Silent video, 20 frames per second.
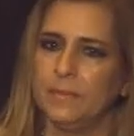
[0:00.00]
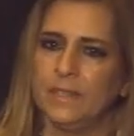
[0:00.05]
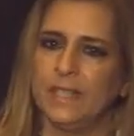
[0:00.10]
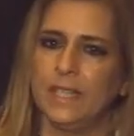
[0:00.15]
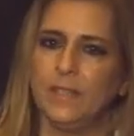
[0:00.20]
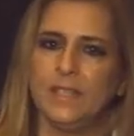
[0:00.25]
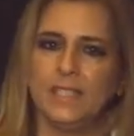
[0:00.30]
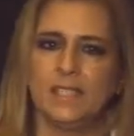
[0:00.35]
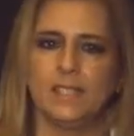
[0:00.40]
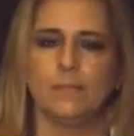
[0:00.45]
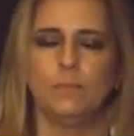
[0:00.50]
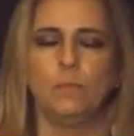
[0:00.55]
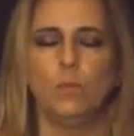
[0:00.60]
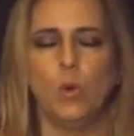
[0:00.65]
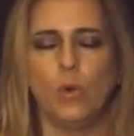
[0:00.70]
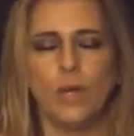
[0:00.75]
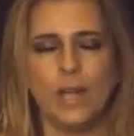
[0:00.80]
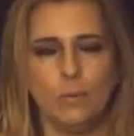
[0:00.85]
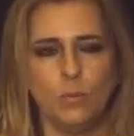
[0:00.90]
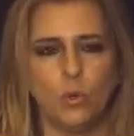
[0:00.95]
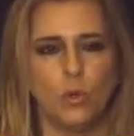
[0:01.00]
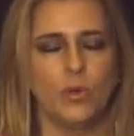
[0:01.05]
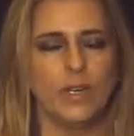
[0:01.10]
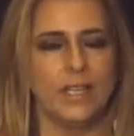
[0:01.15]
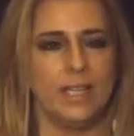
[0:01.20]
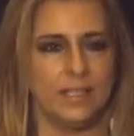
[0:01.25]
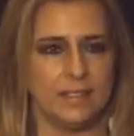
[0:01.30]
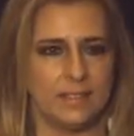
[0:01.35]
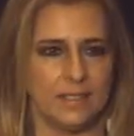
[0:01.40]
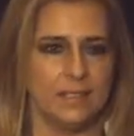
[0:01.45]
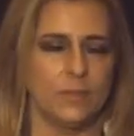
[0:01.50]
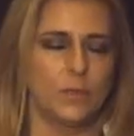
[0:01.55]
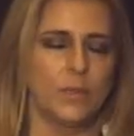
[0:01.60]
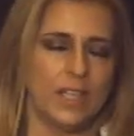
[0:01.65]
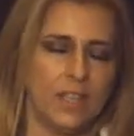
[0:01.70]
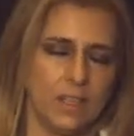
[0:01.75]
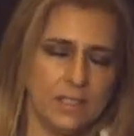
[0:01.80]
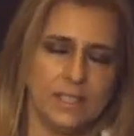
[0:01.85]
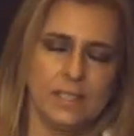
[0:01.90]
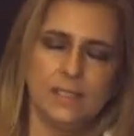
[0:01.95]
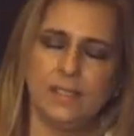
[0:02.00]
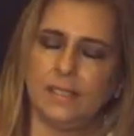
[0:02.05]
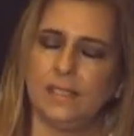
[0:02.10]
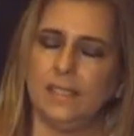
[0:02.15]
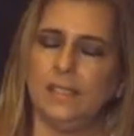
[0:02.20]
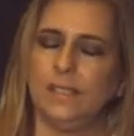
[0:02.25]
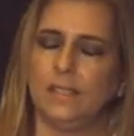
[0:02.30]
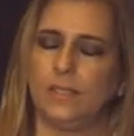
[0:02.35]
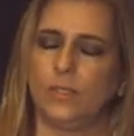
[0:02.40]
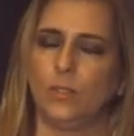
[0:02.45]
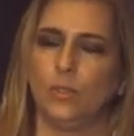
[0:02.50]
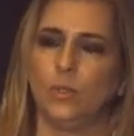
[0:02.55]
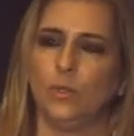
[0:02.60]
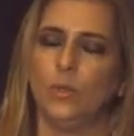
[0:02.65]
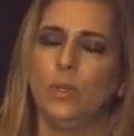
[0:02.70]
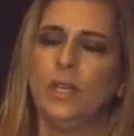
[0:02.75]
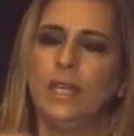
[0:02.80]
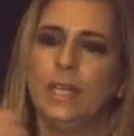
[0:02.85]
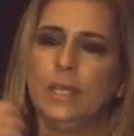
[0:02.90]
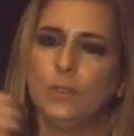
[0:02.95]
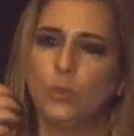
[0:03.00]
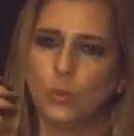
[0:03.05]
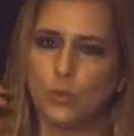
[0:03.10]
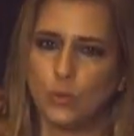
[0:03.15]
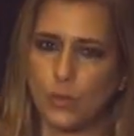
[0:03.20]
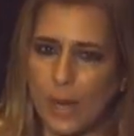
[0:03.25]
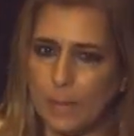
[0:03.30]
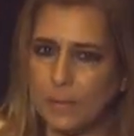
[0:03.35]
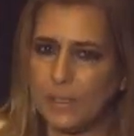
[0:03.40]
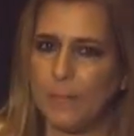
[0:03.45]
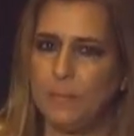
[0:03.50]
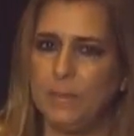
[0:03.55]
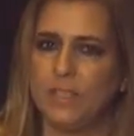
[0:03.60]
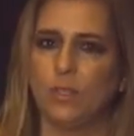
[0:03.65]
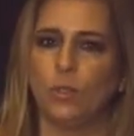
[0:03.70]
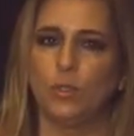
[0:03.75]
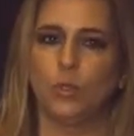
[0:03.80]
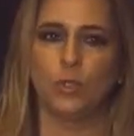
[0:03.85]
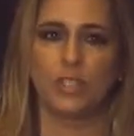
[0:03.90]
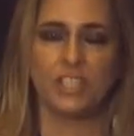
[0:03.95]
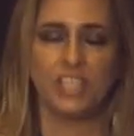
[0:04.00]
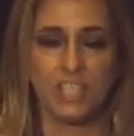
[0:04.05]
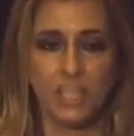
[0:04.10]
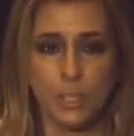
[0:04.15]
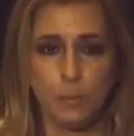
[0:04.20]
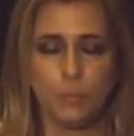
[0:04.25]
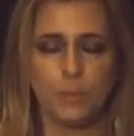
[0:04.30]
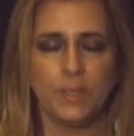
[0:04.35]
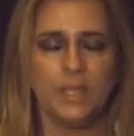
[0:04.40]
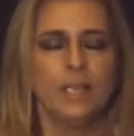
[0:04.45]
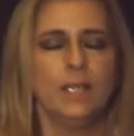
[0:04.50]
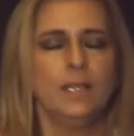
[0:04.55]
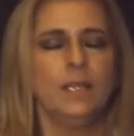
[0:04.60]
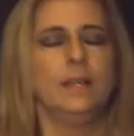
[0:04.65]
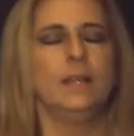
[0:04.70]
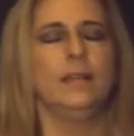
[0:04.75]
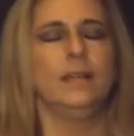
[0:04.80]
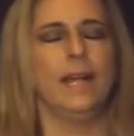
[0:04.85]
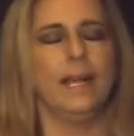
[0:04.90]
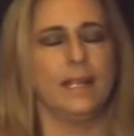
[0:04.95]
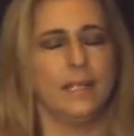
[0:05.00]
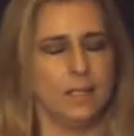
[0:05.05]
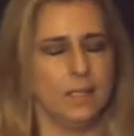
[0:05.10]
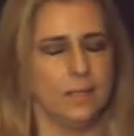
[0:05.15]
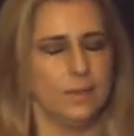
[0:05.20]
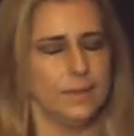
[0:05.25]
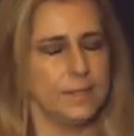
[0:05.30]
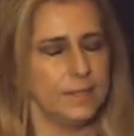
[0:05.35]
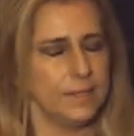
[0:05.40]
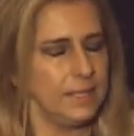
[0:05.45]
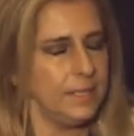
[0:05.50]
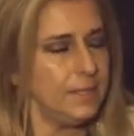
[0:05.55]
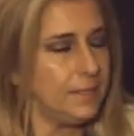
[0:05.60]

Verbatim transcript: there is more and more reluctant, reluctances to, to trap capital or keep uh, accounts.